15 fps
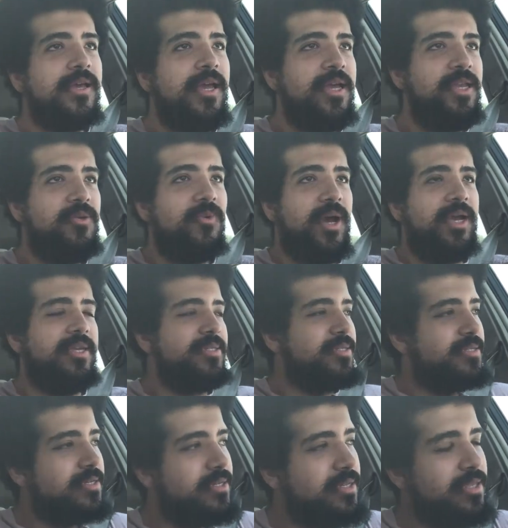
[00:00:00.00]
anyways,
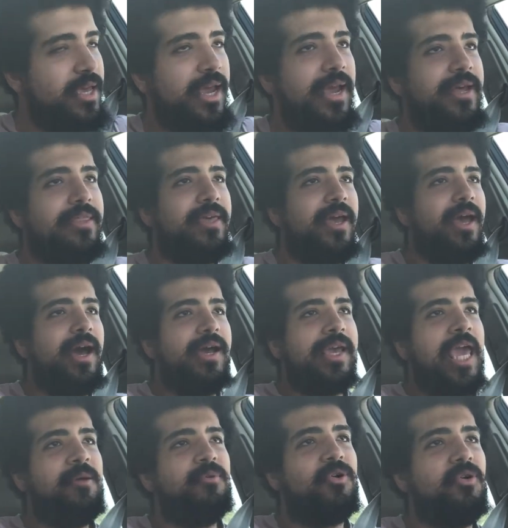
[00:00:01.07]
they, they I
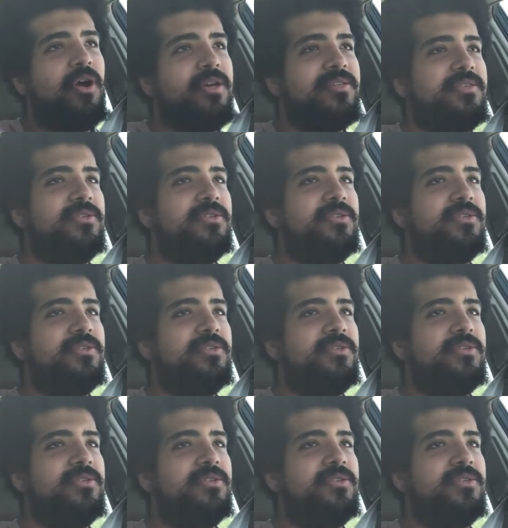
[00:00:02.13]
came across